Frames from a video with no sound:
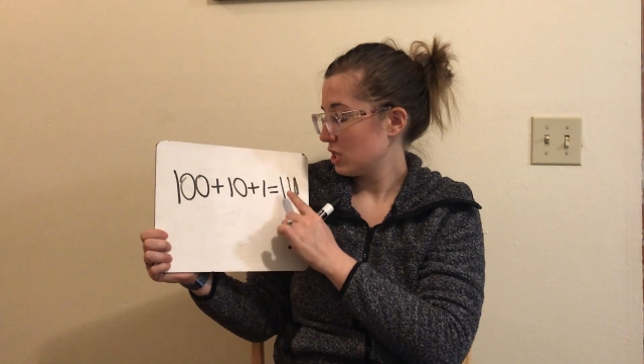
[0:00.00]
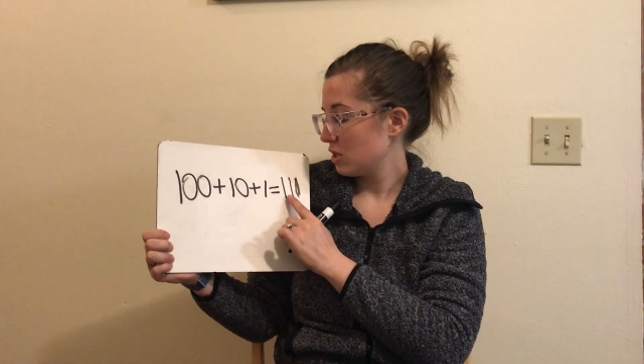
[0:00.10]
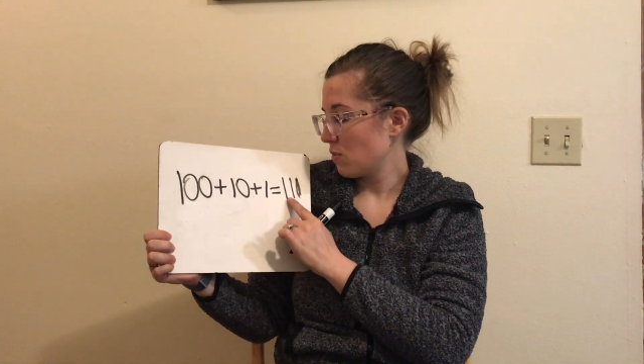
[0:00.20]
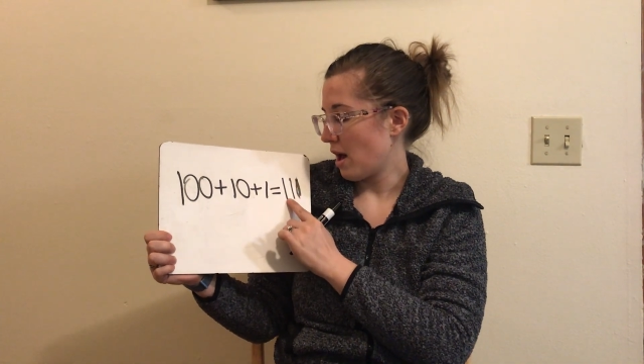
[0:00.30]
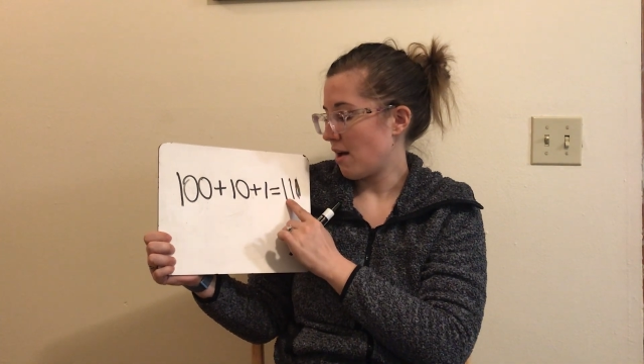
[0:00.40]

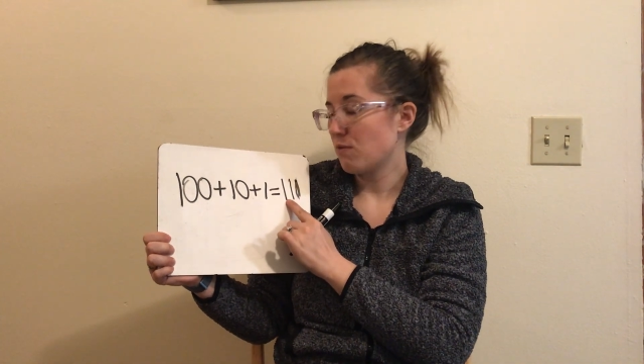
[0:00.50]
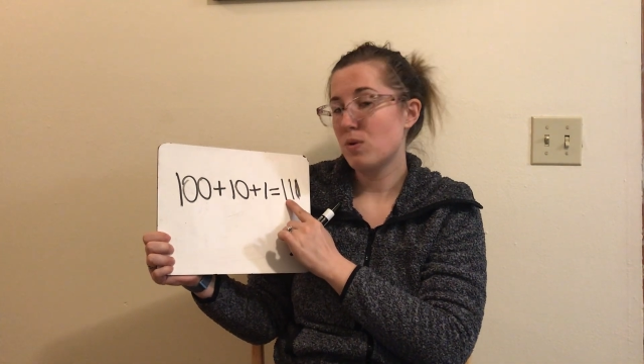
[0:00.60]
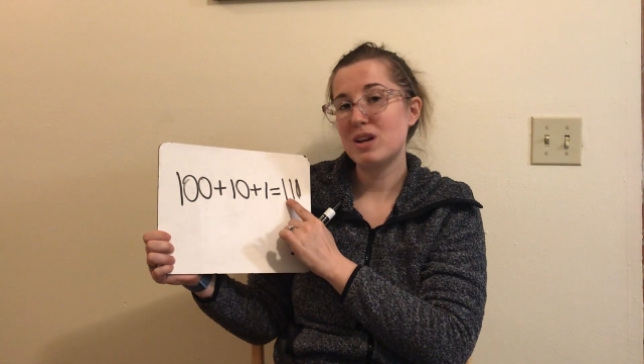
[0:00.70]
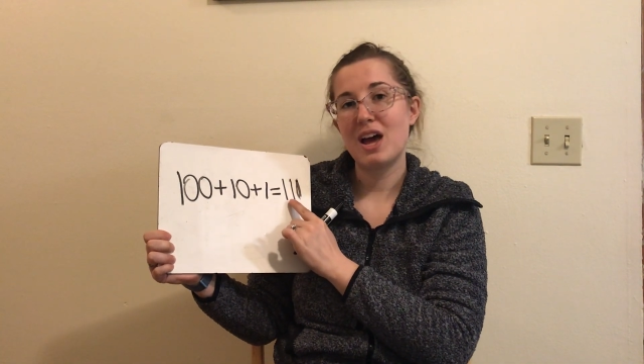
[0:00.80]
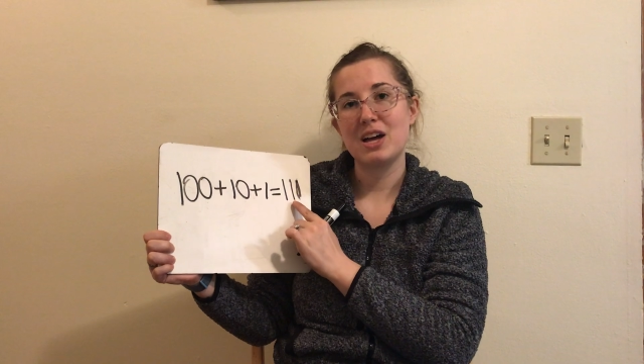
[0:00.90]
you have
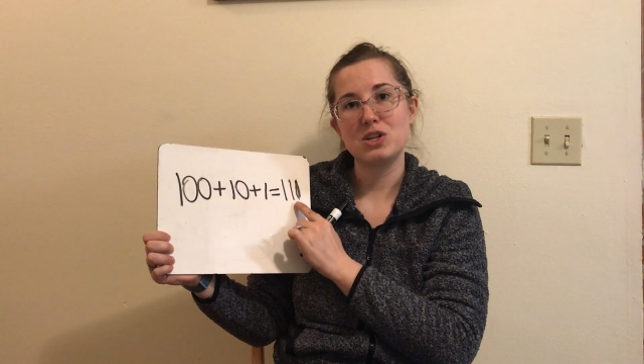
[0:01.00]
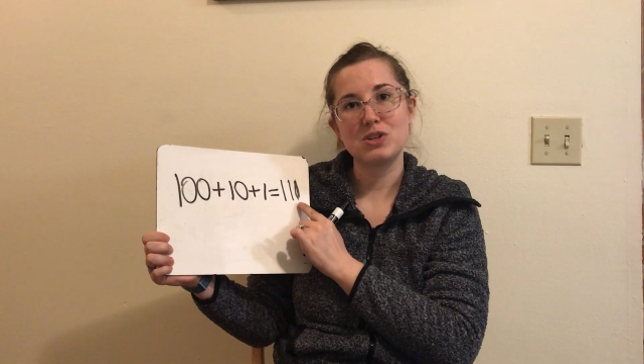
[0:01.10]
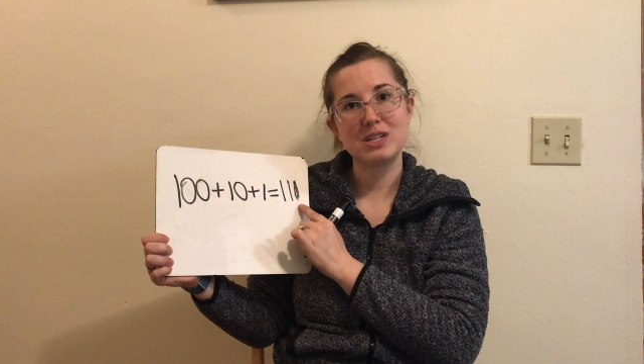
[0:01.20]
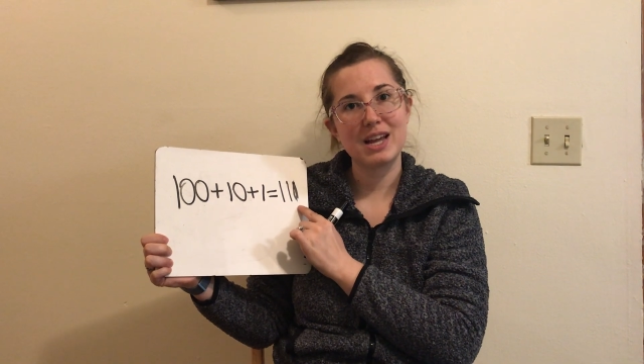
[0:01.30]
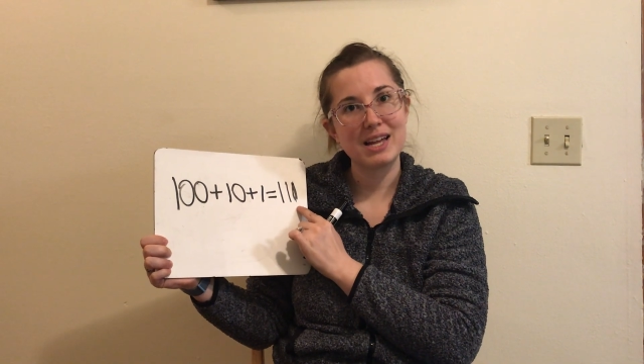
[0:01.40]

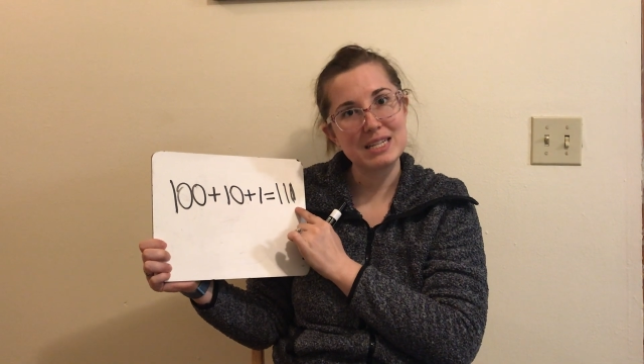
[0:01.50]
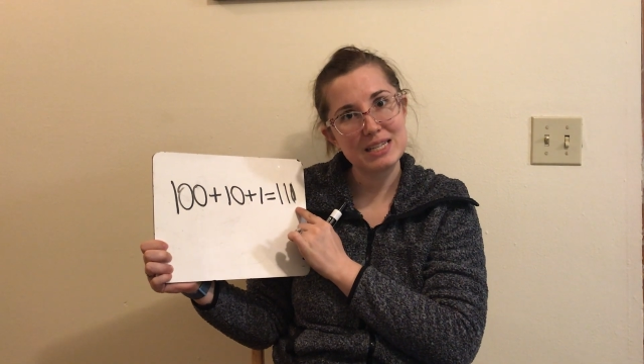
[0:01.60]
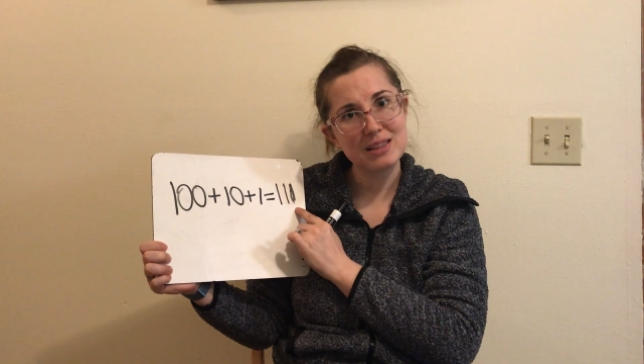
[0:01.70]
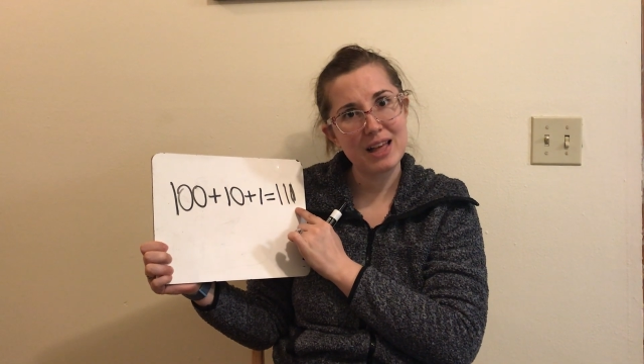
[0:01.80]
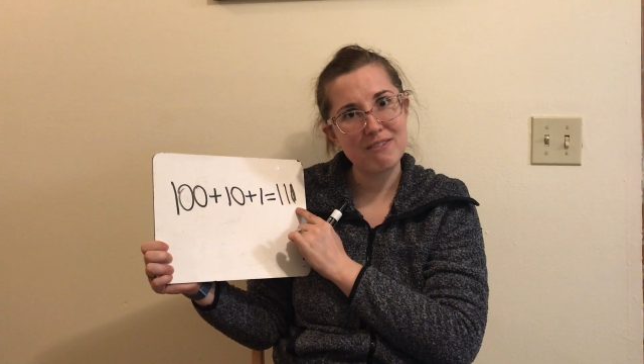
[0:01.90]

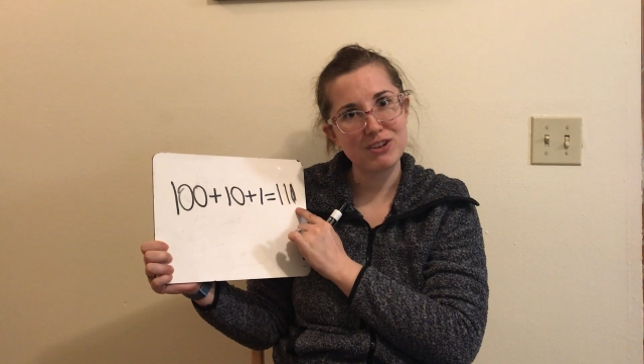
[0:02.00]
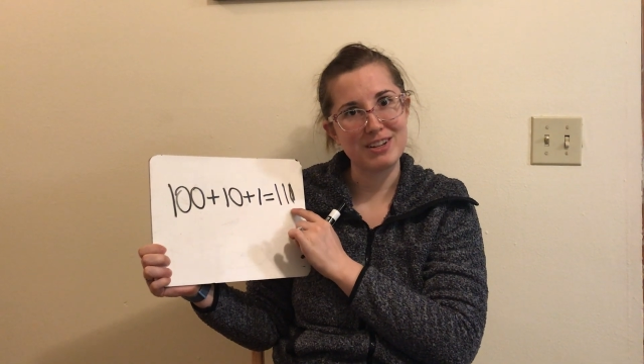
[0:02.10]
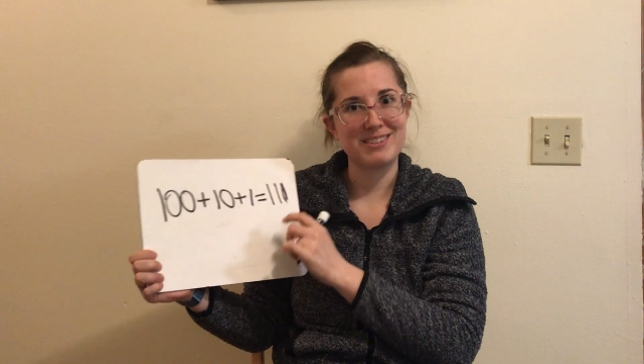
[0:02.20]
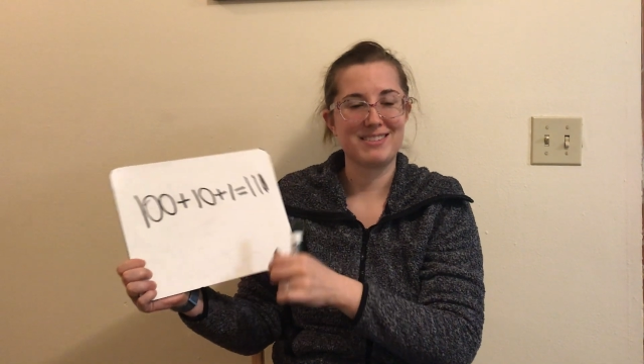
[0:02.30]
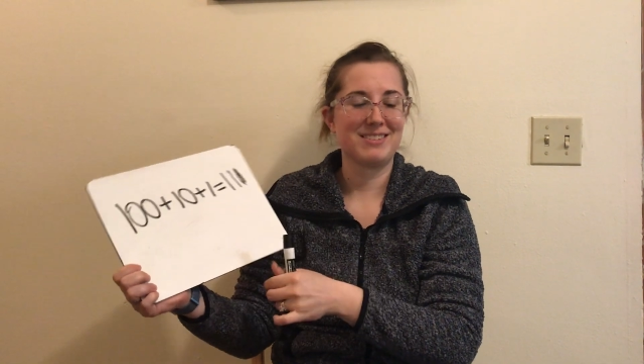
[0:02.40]
111.